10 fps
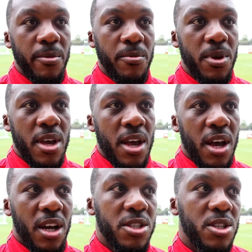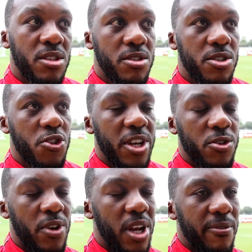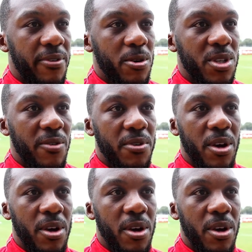I just stretched really and felt something.